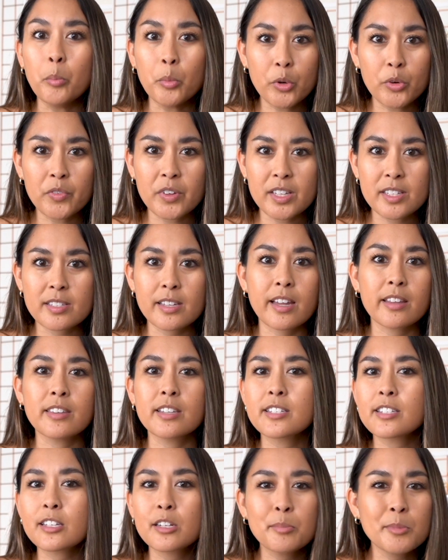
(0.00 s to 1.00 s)
movies and
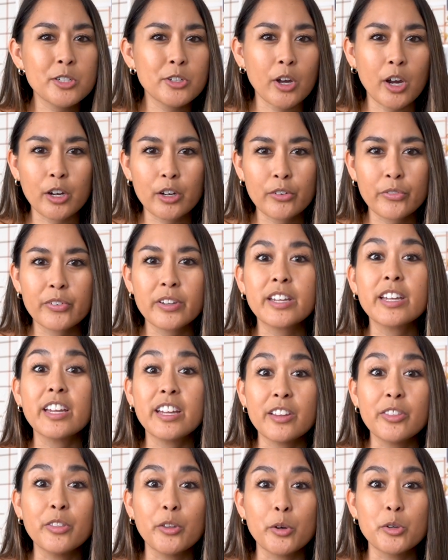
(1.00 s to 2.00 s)
the cinematography
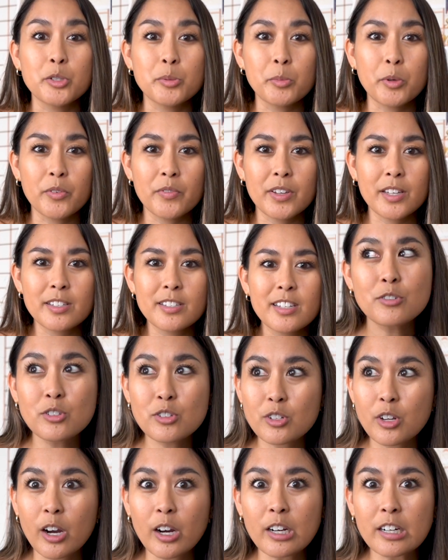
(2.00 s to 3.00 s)
in those movies.
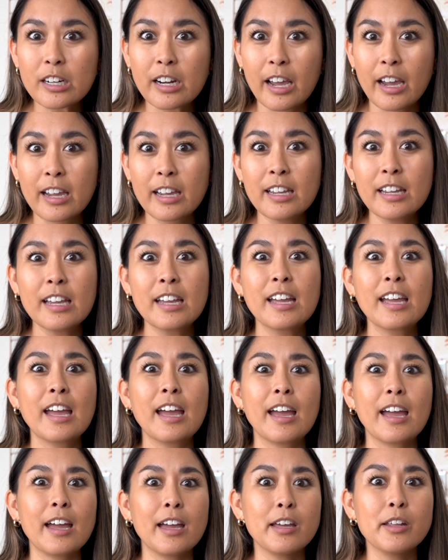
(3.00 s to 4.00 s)
Dark Knight
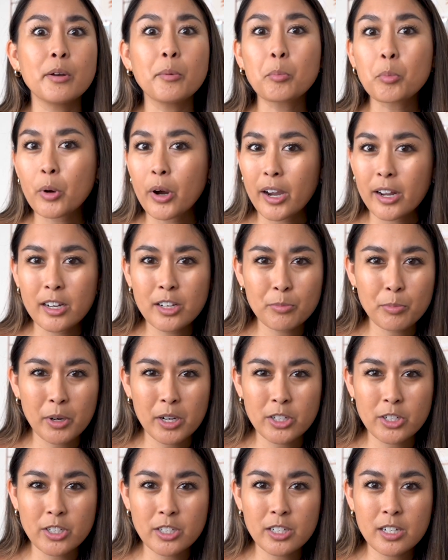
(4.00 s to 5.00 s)
and Pride and
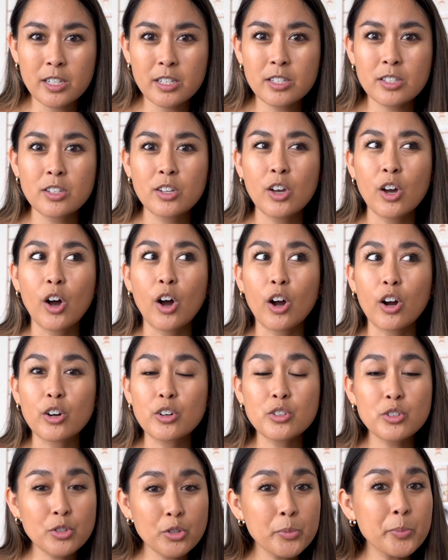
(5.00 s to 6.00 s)
Prejudice are
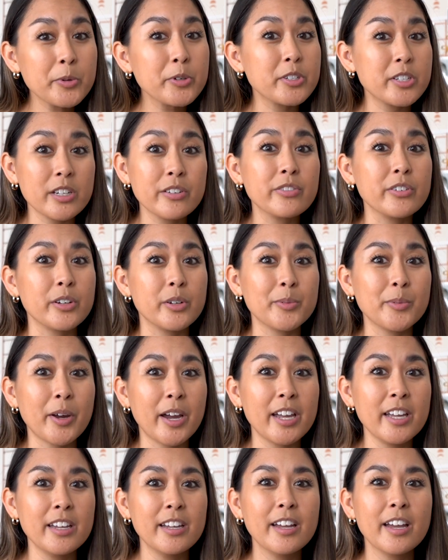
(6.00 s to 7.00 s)
super different,
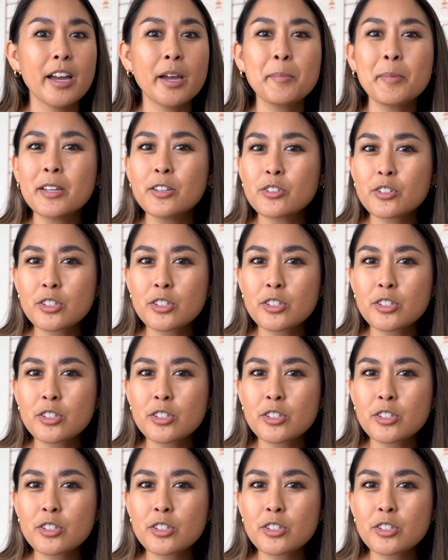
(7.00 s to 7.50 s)
right? I mean,